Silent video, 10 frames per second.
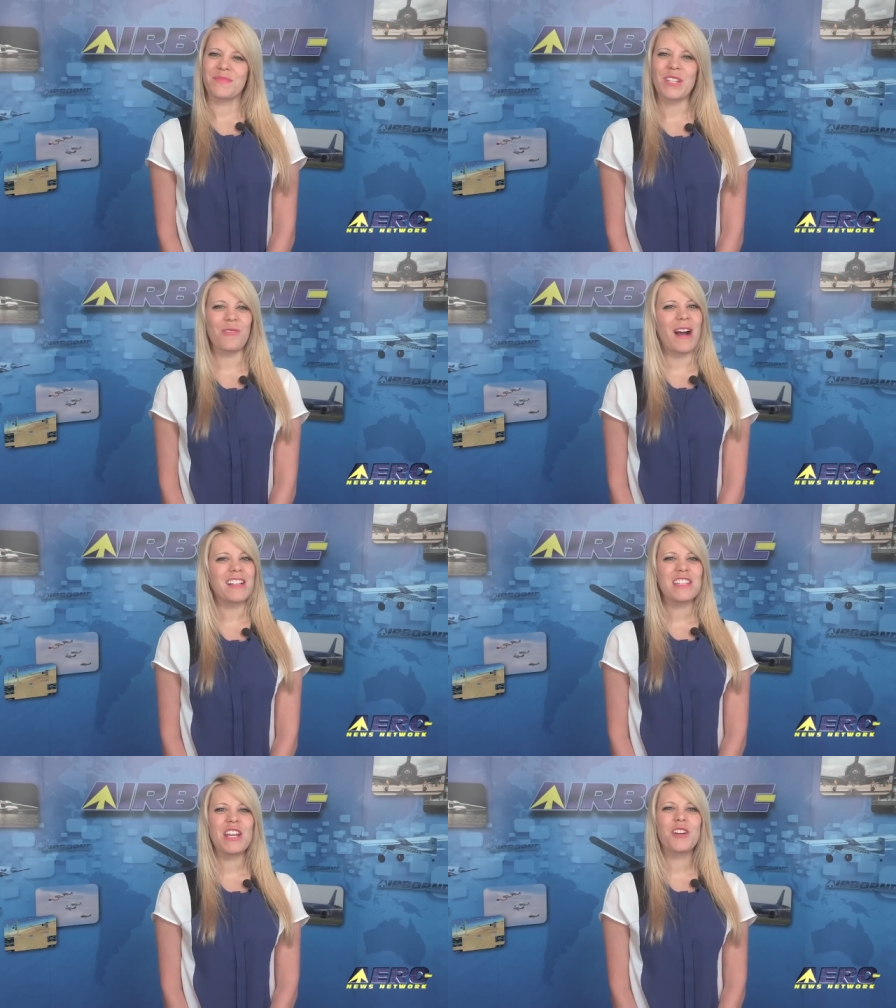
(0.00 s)
You're
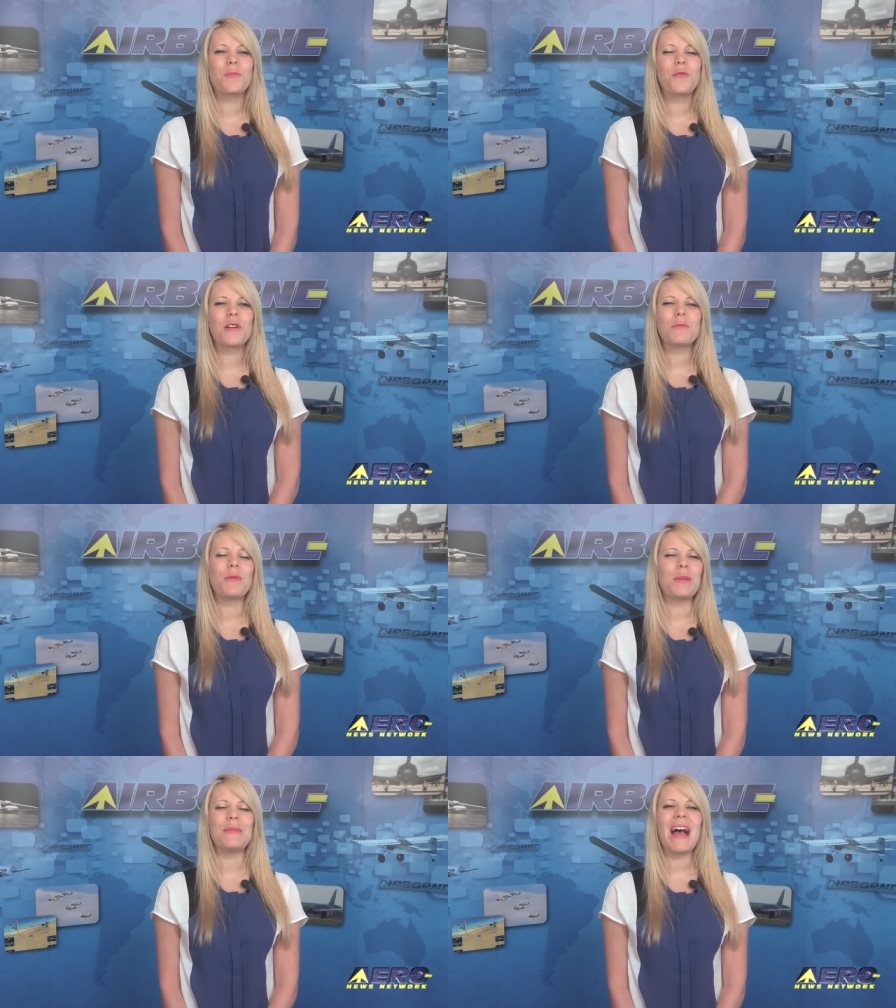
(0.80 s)
watching Airborne.
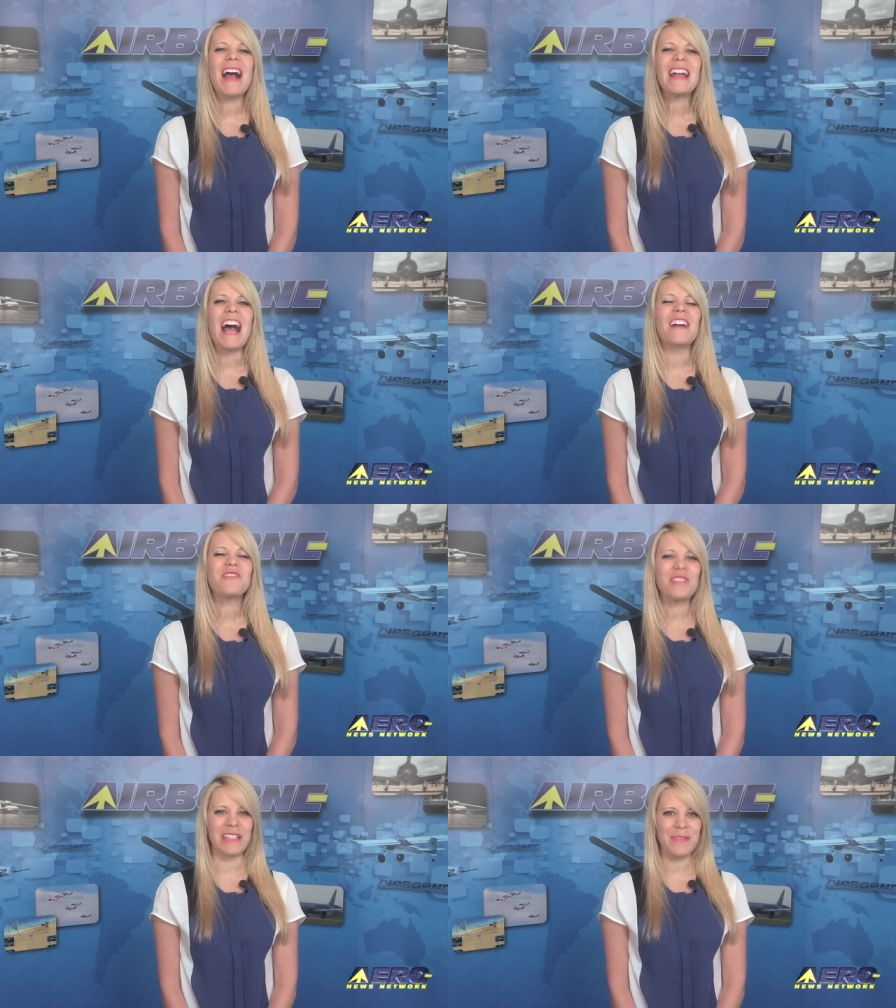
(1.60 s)
We'll be back
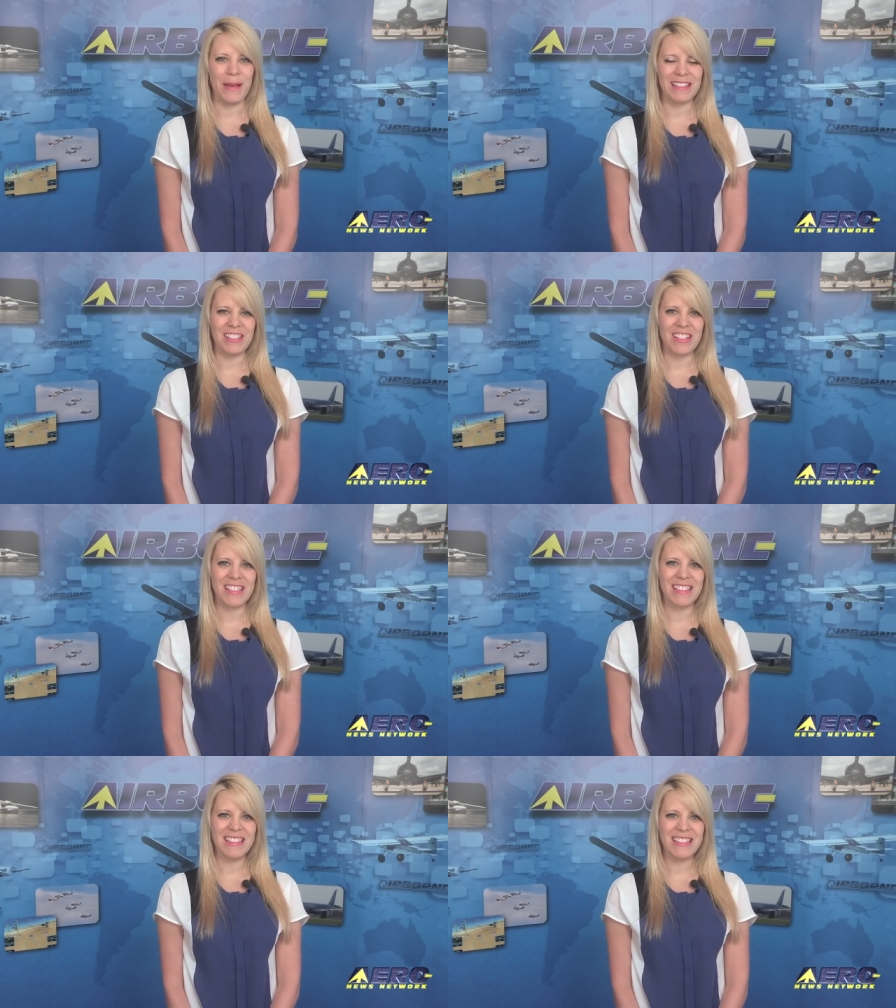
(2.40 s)
after these
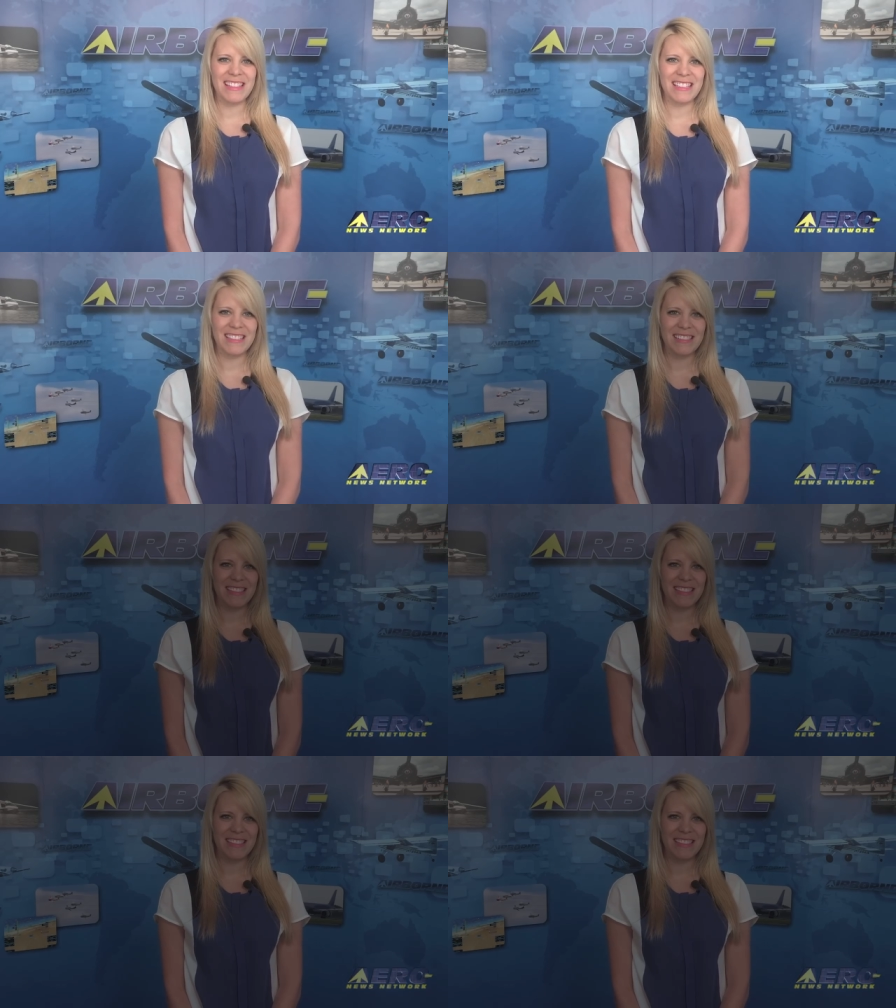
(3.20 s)
messages.